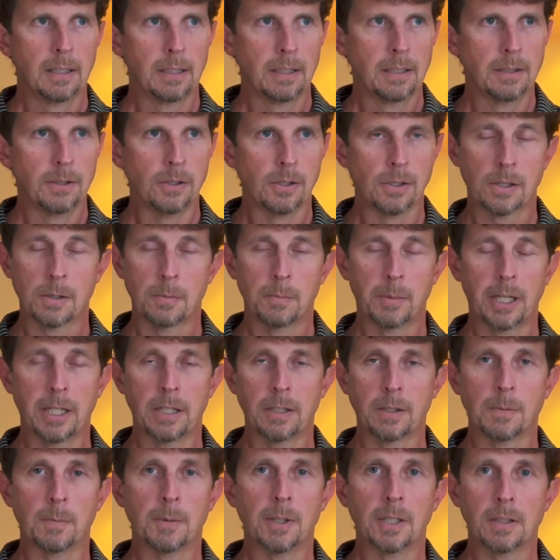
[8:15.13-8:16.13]
just about
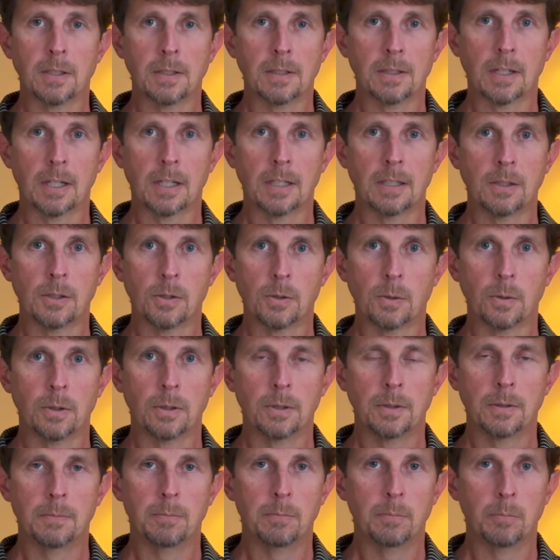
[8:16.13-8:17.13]
as much as I
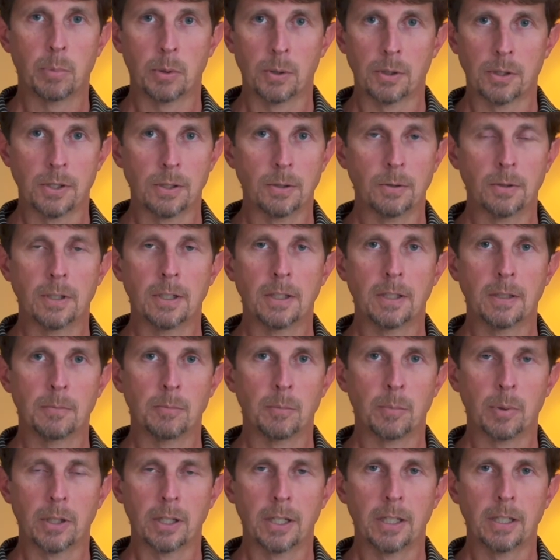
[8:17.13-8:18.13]
enjoyed pursuing it
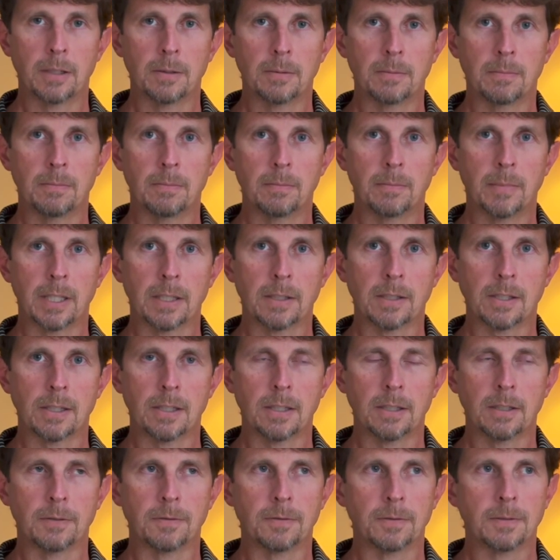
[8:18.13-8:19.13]
and playing
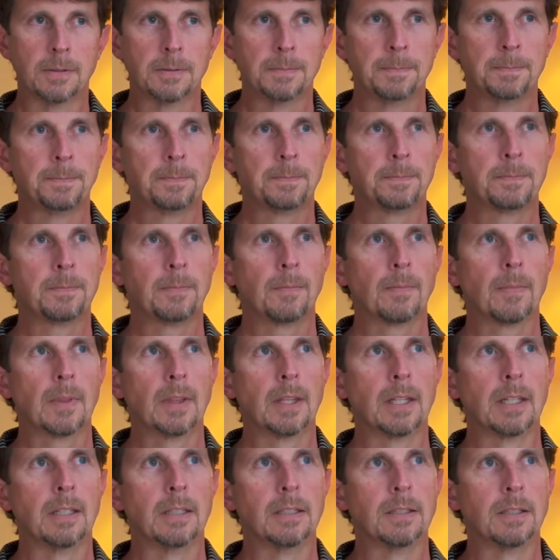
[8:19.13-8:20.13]
myself.
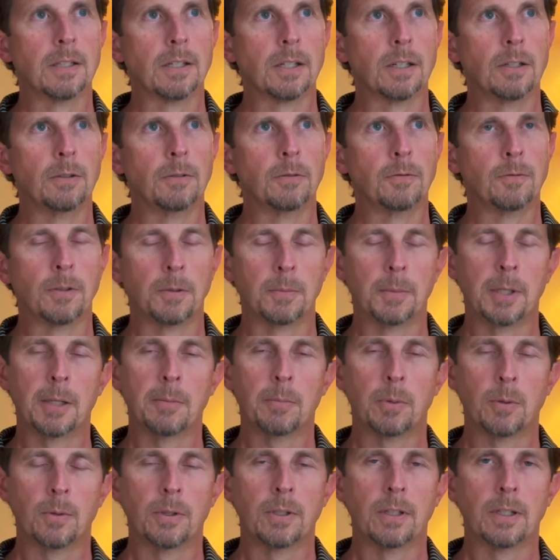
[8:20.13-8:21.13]
And so from
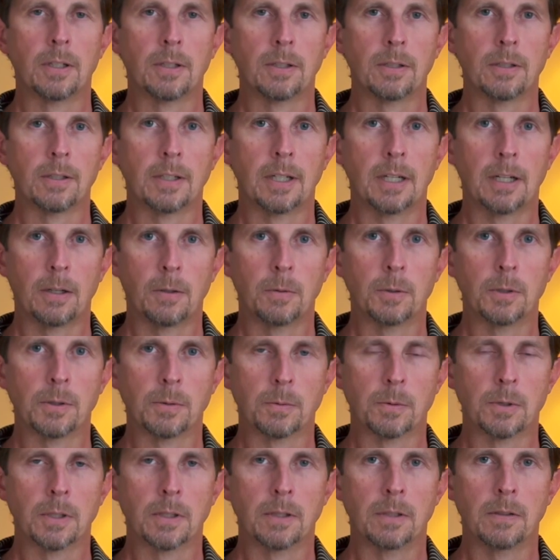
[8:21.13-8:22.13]
that point on, I always
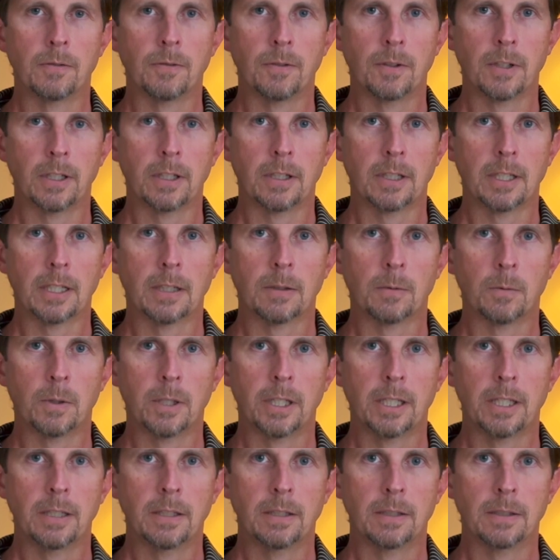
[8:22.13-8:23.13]
wanted to figure out a
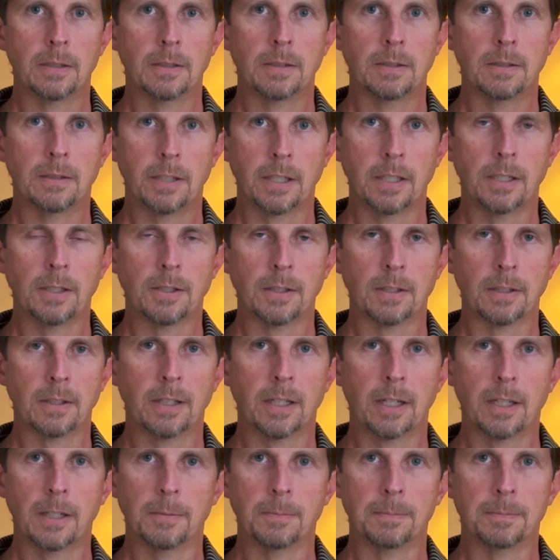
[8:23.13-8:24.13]
way to teach the
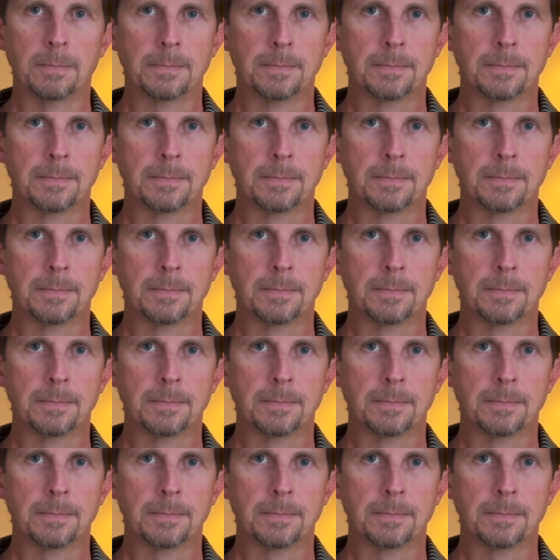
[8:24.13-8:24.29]
game.